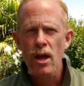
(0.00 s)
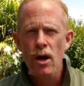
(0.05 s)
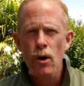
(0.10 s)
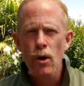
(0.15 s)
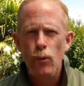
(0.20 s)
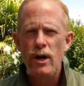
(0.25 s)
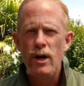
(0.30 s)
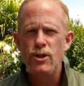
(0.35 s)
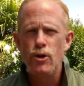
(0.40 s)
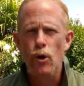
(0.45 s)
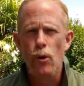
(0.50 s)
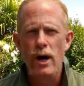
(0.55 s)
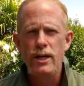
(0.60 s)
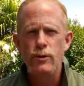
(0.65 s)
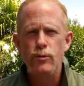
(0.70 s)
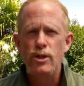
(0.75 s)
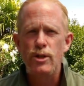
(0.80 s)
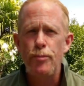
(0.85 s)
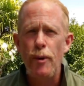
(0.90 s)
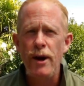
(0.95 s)
where as always
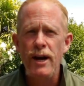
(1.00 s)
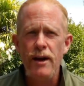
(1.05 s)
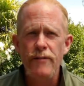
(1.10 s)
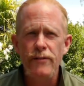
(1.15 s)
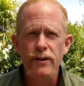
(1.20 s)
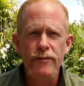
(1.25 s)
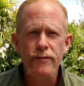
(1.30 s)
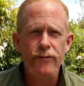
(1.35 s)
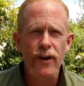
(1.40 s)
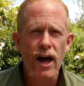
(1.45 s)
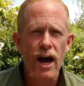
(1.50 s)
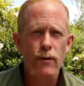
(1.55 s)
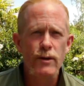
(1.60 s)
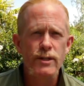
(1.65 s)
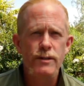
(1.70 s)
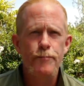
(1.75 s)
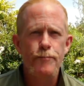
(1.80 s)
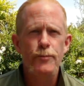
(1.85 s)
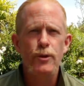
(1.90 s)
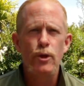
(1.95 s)
we'll spread love and give
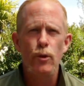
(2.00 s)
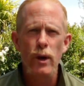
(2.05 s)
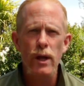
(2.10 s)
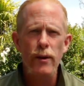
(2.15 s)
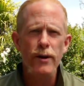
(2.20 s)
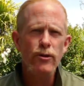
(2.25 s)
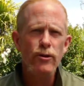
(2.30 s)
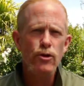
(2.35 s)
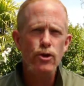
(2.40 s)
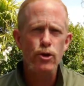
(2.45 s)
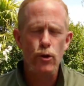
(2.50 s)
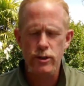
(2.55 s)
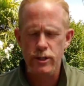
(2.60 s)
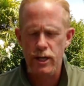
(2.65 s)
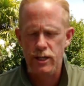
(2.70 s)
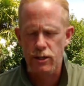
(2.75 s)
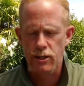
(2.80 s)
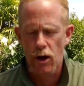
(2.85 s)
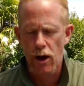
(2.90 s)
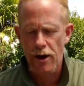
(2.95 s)
flowers to anyone who joins
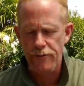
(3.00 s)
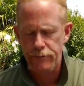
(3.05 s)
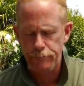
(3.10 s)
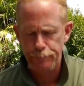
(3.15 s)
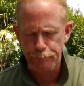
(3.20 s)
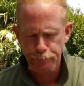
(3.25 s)
us live.